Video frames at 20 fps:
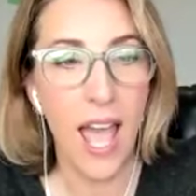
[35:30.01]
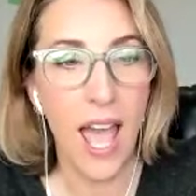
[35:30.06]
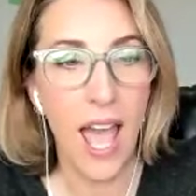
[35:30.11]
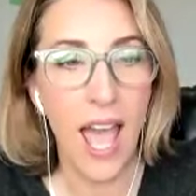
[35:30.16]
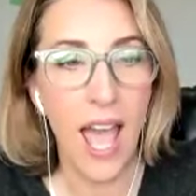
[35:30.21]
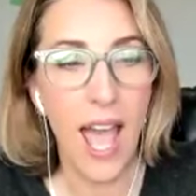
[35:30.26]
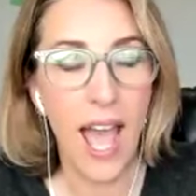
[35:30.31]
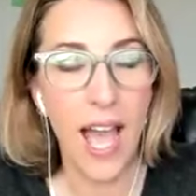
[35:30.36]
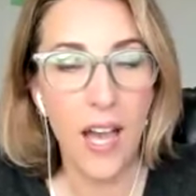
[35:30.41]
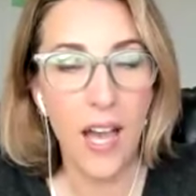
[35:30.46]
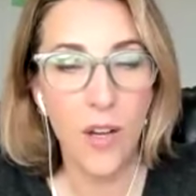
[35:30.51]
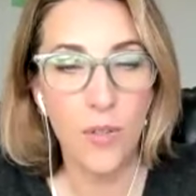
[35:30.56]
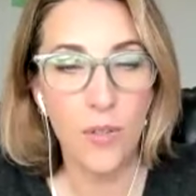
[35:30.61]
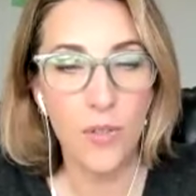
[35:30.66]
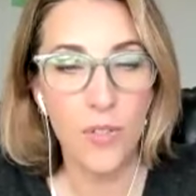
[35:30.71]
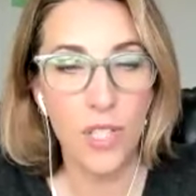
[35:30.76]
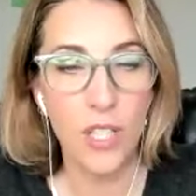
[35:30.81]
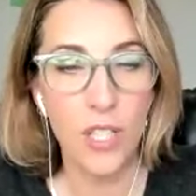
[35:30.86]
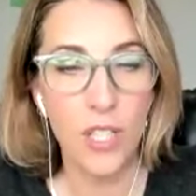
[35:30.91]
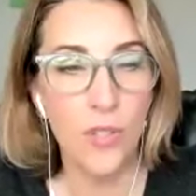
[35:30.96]
how
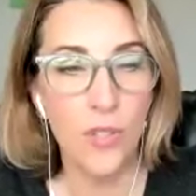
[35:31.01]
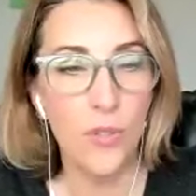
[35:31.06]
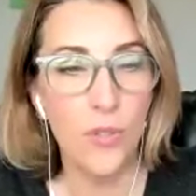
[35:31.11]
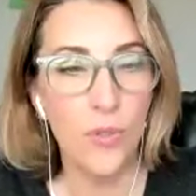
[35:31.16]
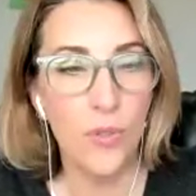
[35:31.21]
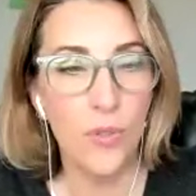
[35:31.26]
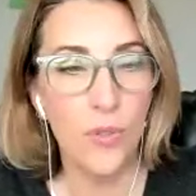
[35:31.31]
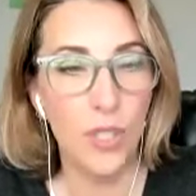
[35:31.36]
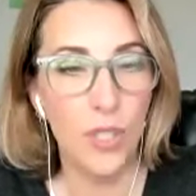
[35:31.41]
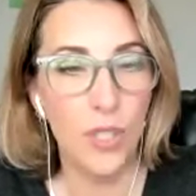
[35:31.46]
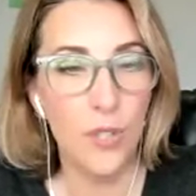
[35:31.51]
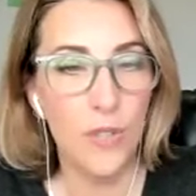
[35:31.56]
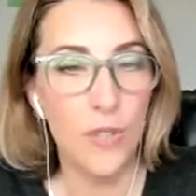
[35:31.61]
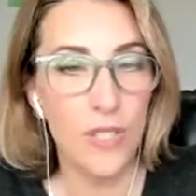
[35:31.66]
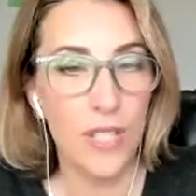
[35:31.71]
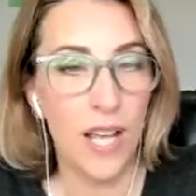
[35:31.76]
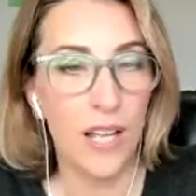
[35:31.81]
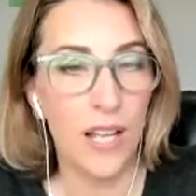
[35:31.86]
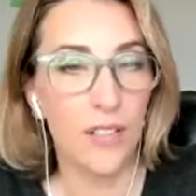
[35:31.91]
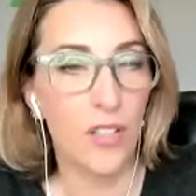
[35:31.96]
do you use
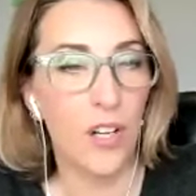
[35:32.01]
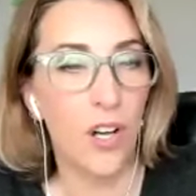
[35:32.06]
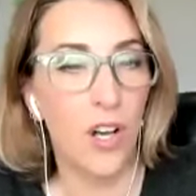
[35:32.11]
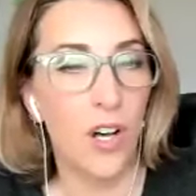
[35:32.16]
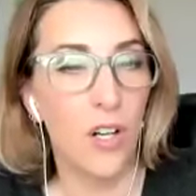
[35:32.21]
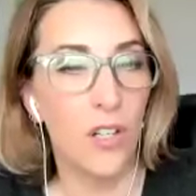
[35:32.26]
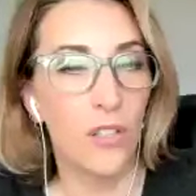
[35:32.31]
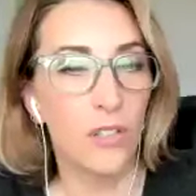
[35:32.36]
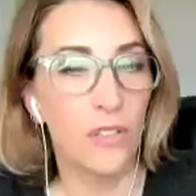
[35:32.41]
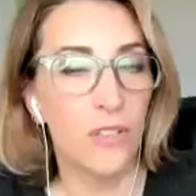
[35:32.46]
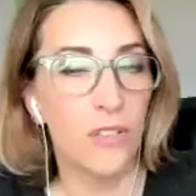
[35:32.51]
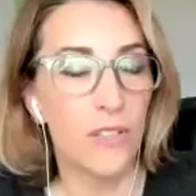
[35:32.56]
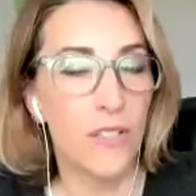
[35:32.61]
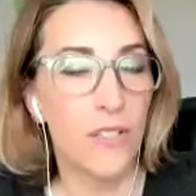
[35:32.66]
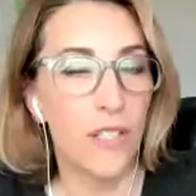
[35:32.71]
alcohol